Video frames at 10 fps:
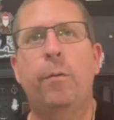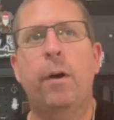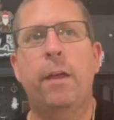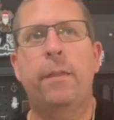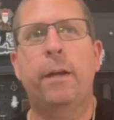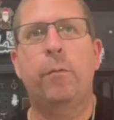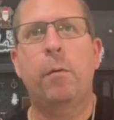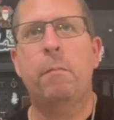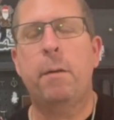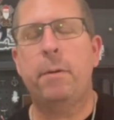I think
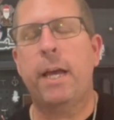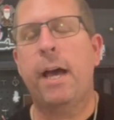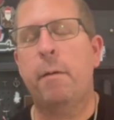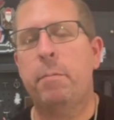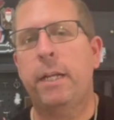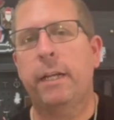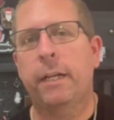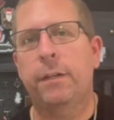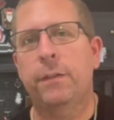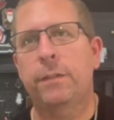what might be happening
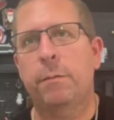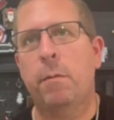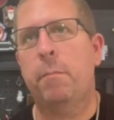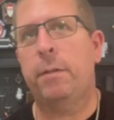is it might